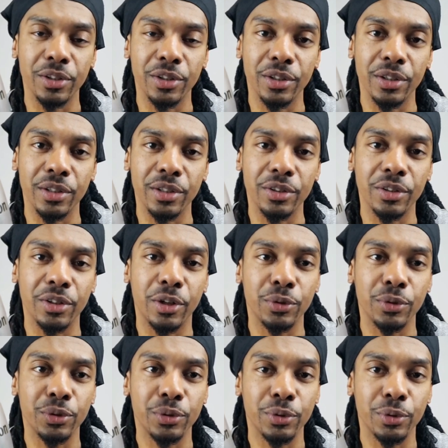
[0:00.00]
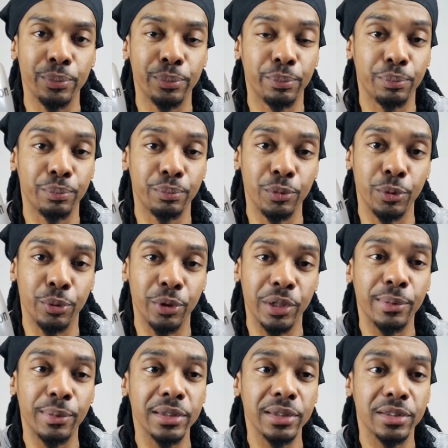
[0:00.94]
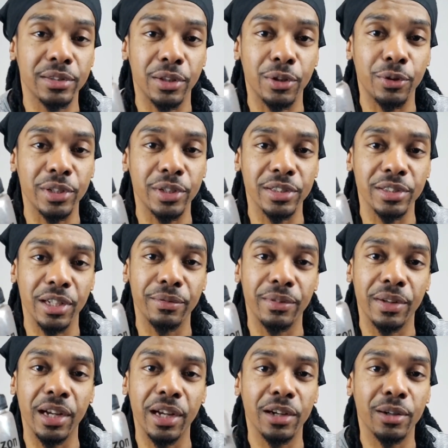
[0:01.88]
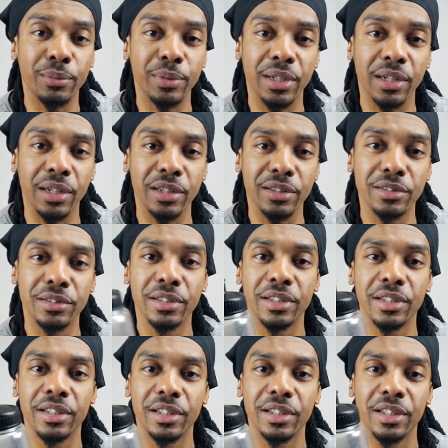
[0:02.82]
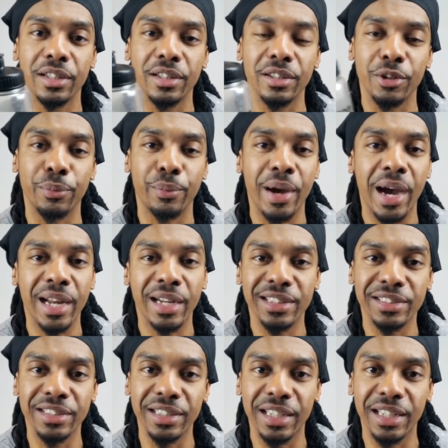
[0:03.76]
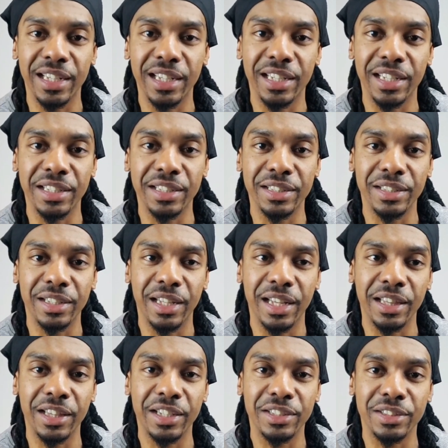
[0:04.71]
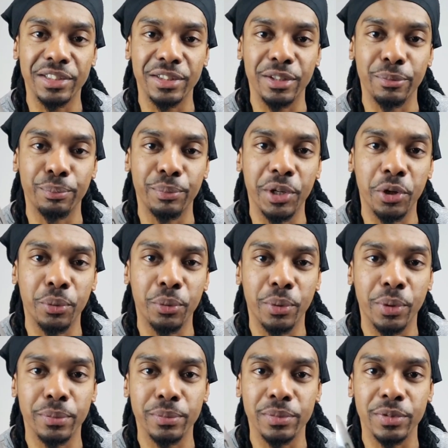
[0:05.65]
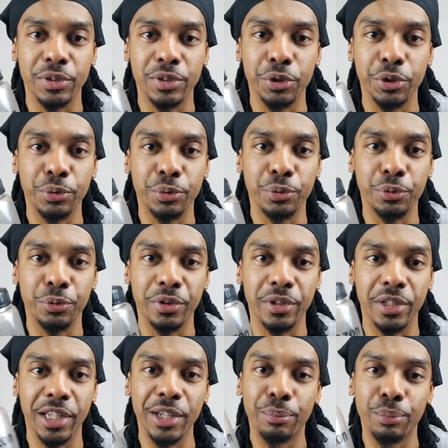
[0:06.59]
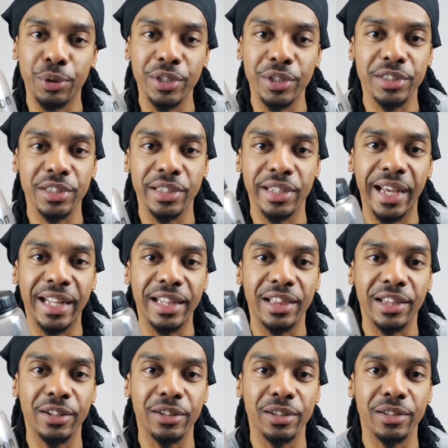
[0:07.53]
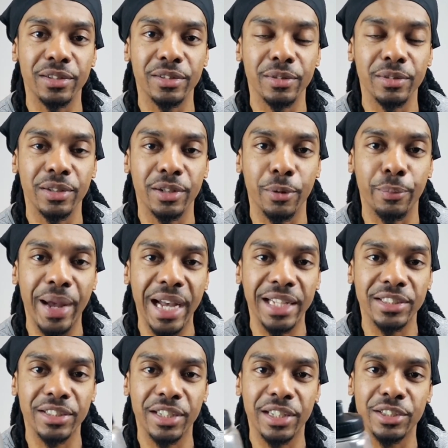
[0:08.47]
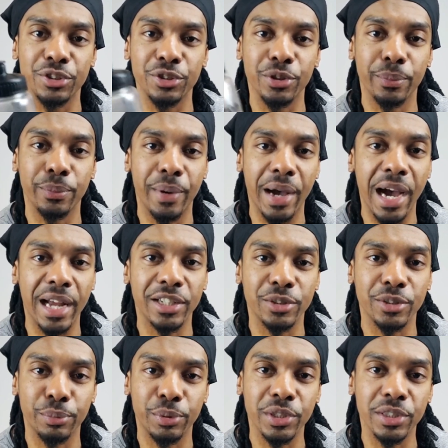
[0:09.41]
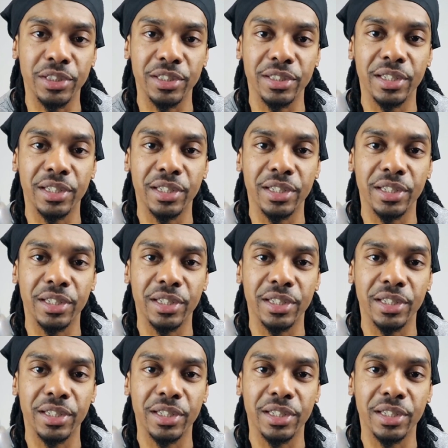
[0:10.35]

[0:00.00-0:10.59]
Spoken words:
you pretty much slowing yourself down because your body isn't getting at least the minimum to keep pushing at the capacity that your body is pushing.